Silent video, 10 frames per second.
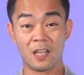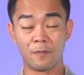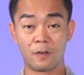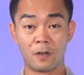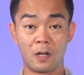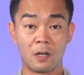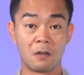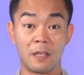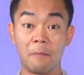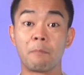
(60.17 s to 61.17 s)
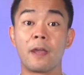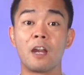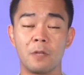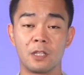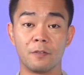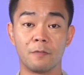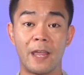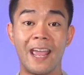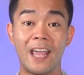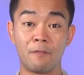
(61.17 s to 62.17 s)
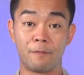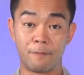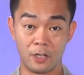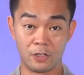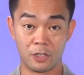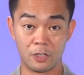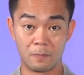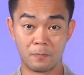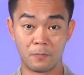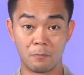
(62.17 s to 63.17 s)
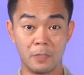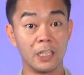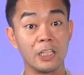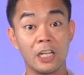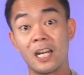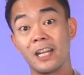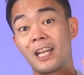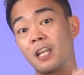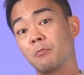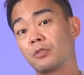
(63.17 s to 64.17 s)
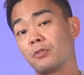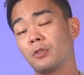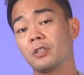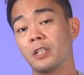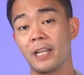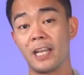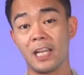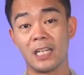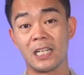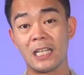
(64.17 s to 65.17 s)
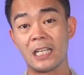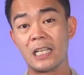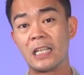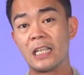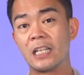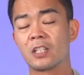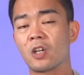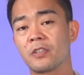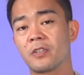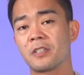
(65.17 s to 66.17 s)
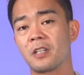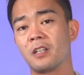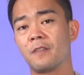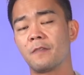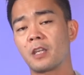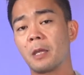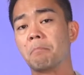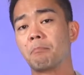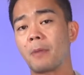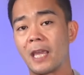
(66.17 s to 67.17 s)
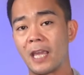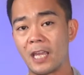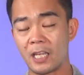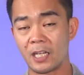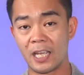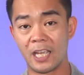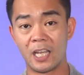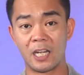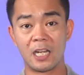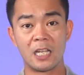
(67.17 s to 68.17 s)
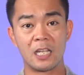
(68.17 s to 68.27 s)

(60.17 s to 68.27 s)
suffer impairment of hand function, meaning they're unable to use their hand, it causes significant pain and